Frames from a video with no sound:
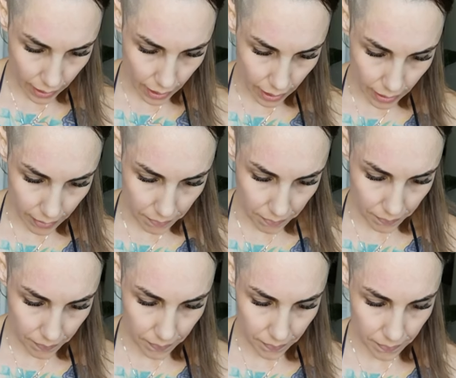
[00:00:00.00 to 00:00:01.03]
um
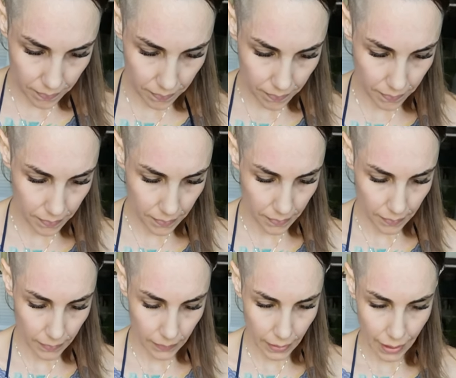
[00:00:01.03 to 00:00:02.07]

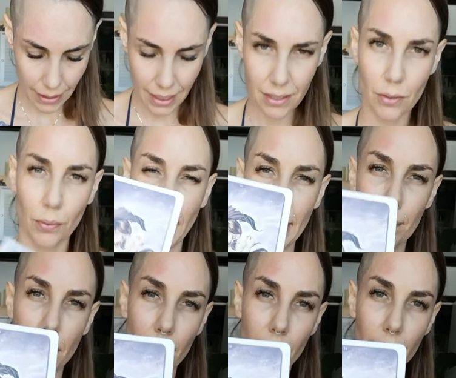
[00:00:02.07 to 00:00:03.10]
it says
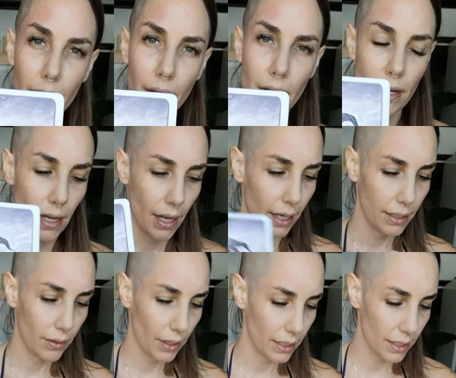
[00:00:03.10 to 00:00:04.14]
grandmother. I
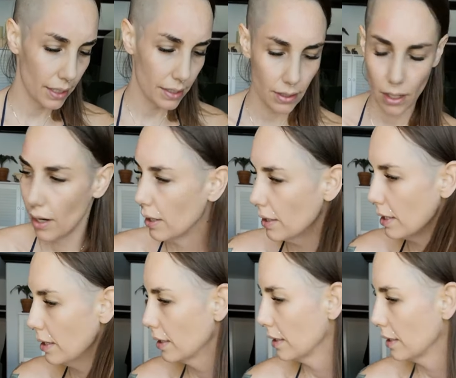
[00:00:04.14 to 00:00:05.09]
know, and this card